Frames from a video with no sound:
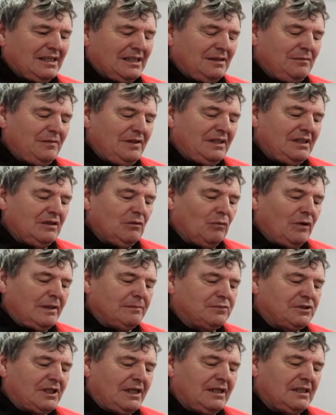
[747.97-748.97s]
And I mean, the
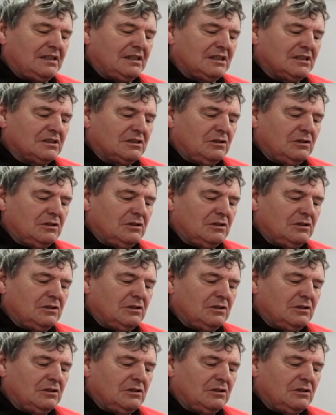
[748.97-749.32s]
website is